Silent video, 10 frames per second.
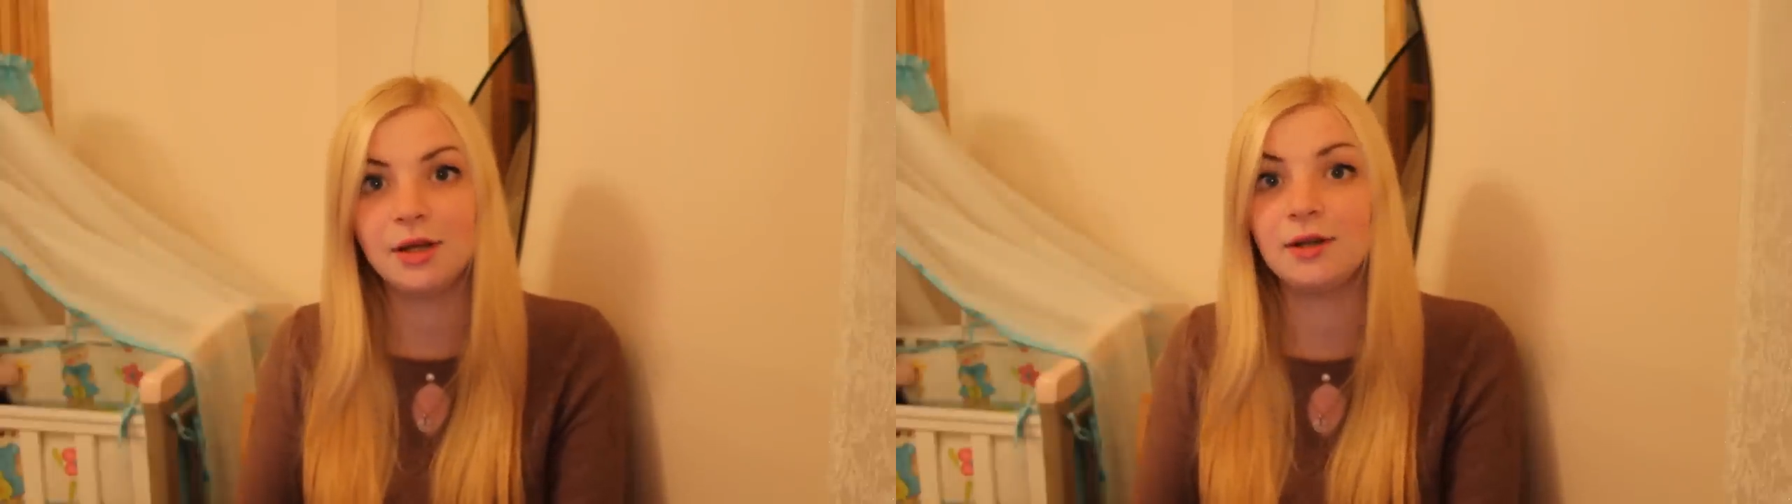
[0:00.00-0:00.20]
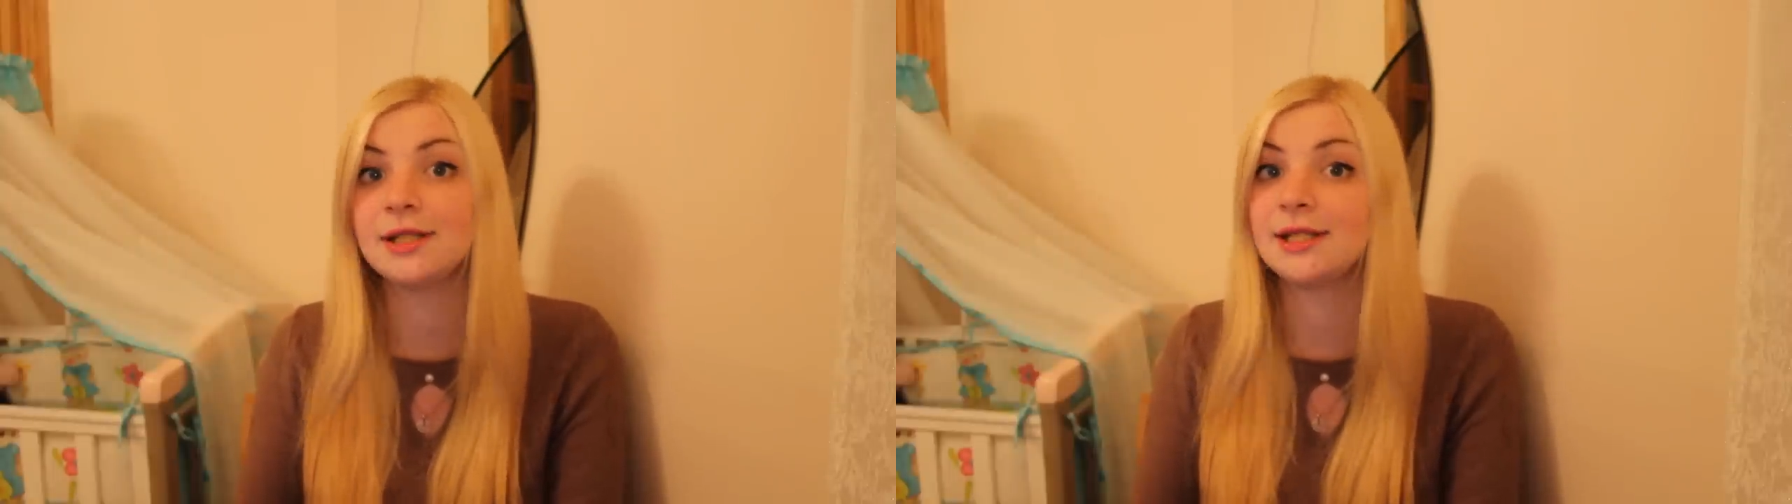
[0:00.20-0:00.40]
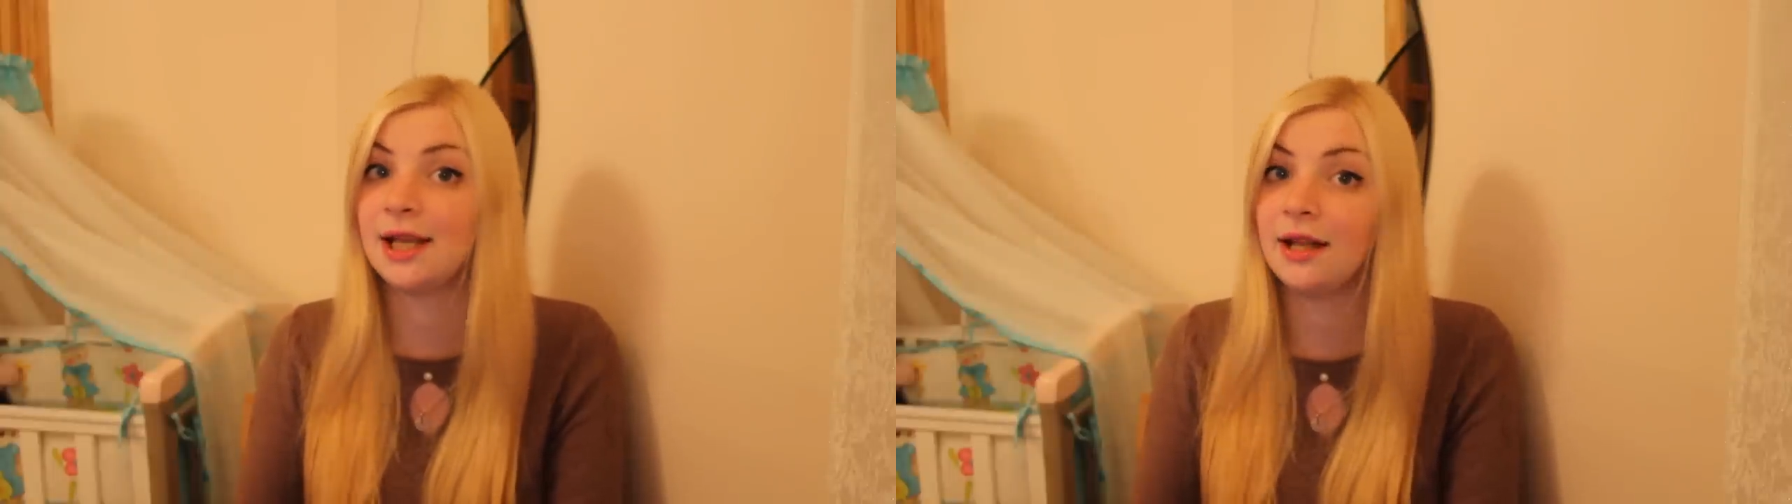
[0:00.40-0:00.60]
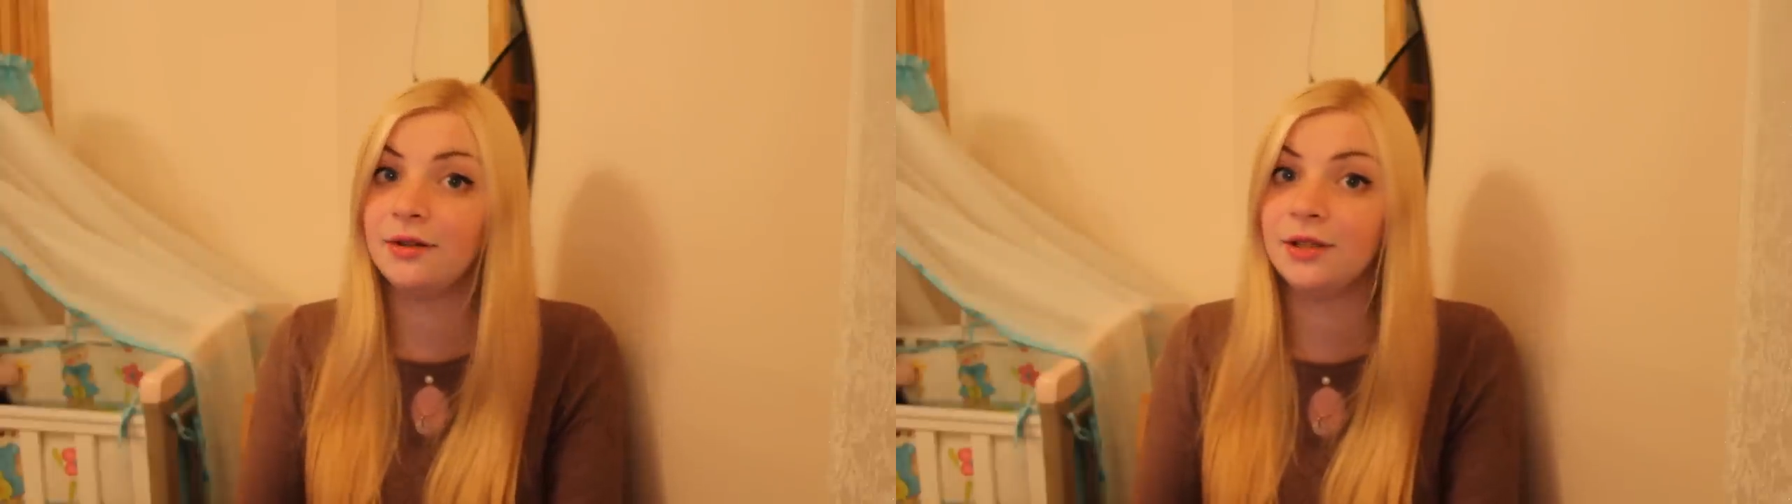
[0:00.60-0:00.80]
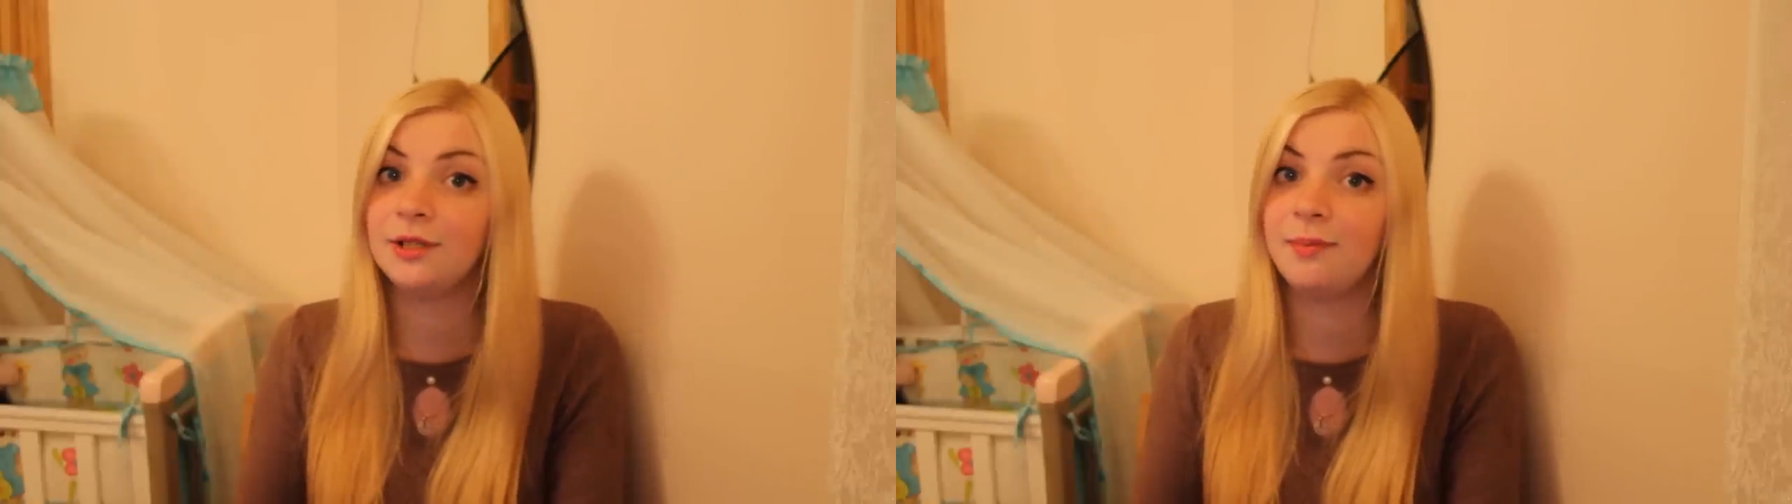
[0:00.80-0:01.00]
because
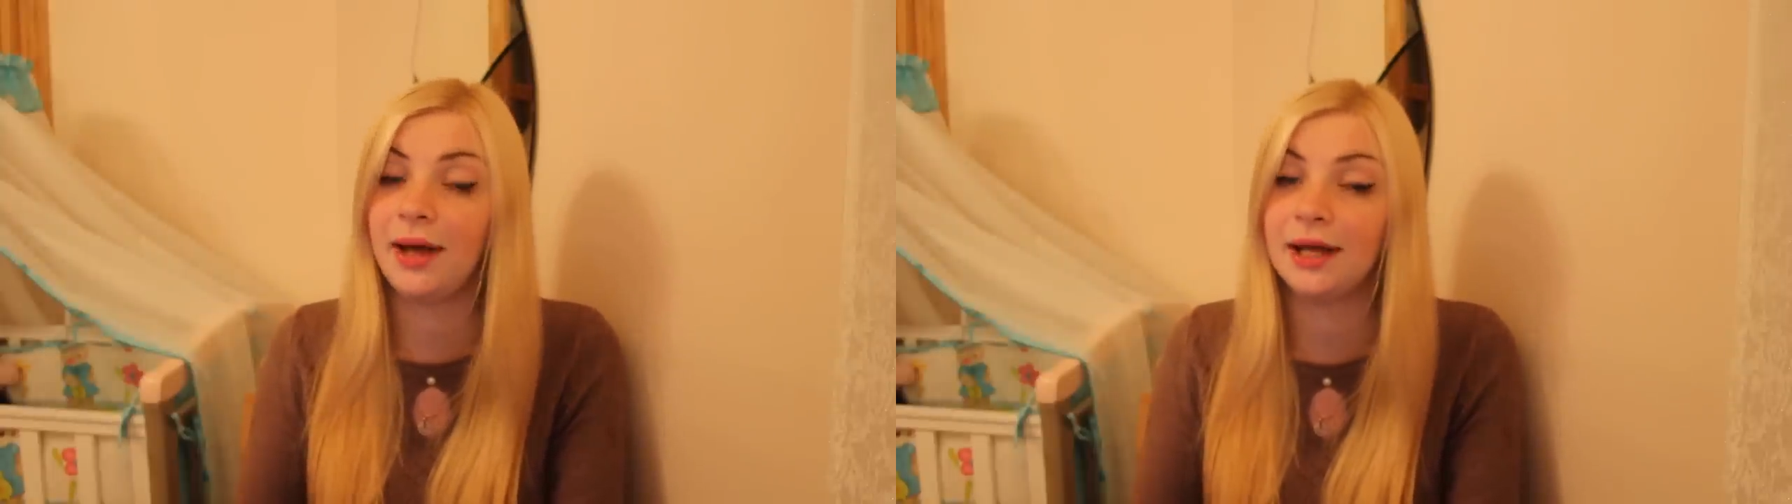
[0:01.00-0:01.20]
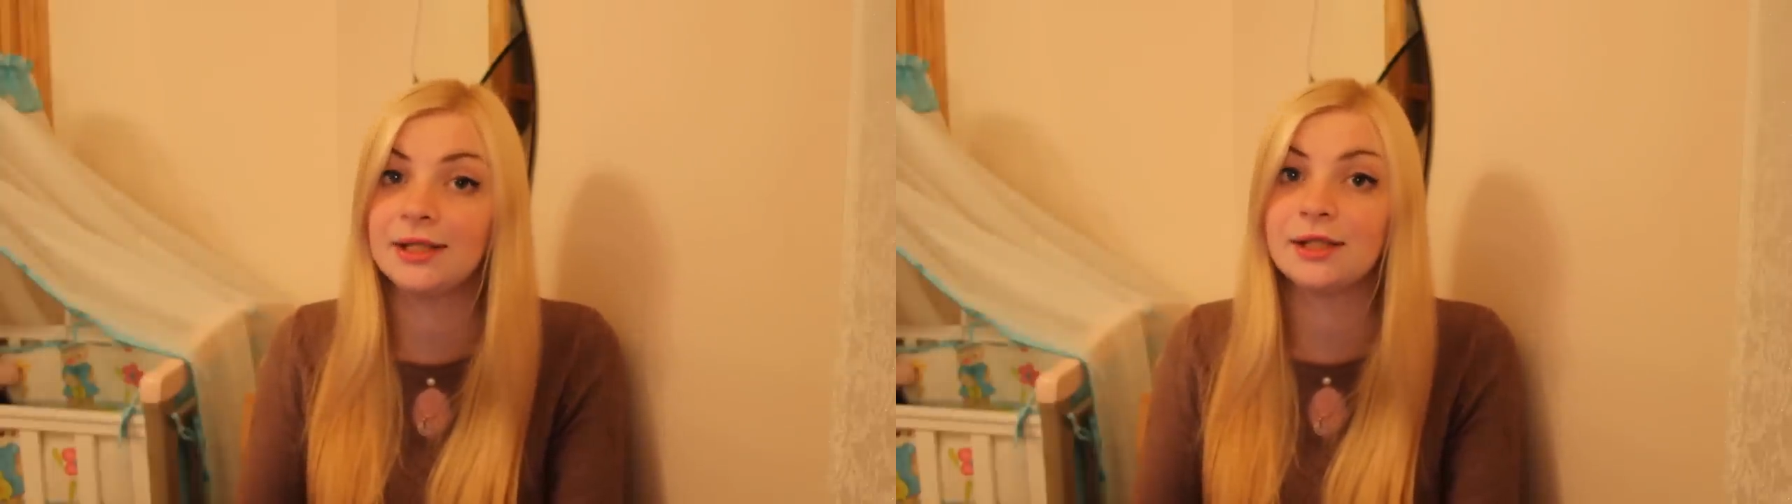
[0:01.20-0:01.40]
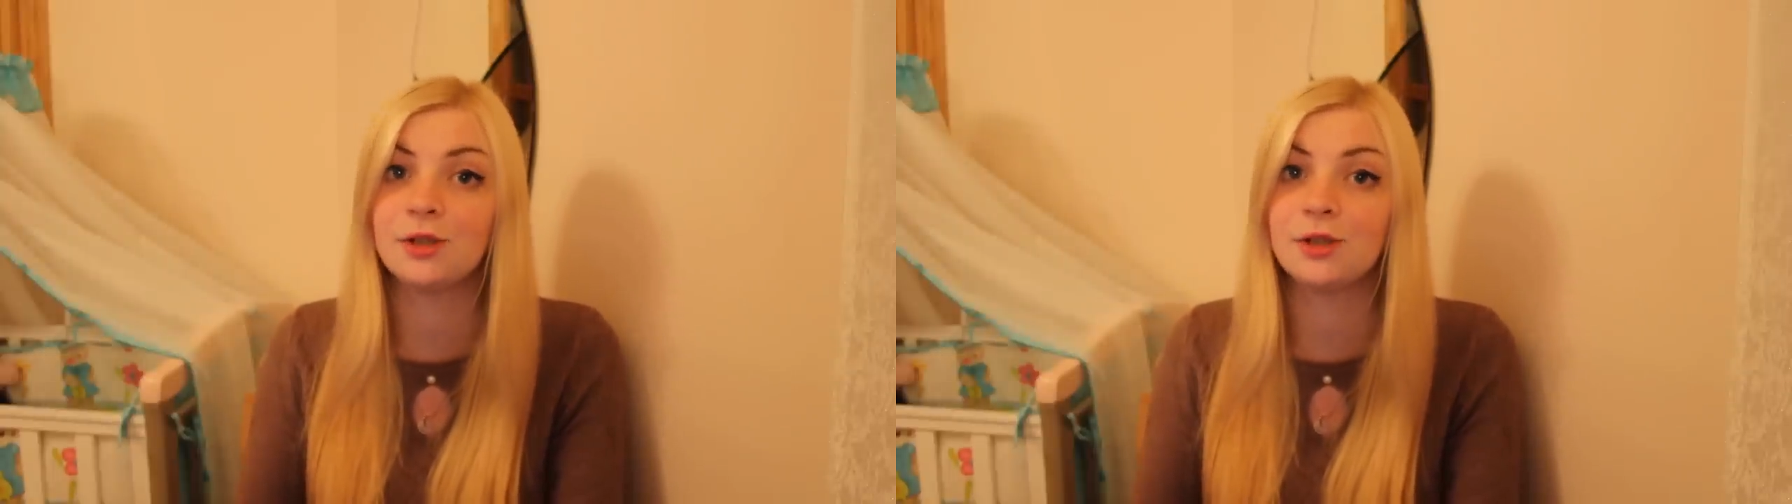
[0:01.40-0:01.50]
salary depends